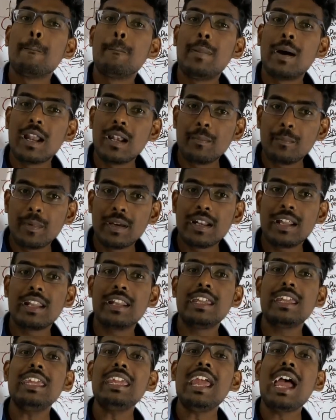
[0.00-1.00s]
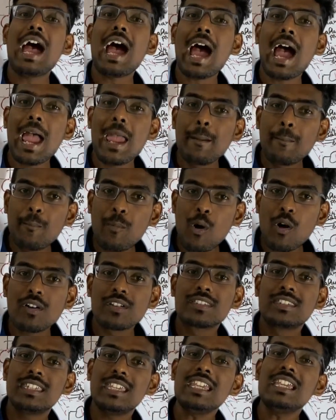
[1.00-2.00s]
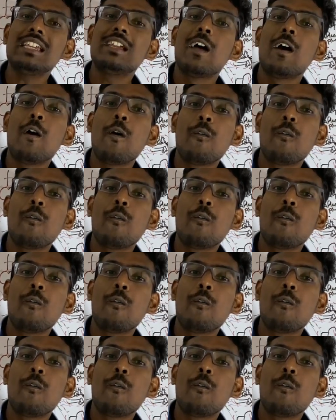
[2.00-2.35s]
Pulmonary hypoxic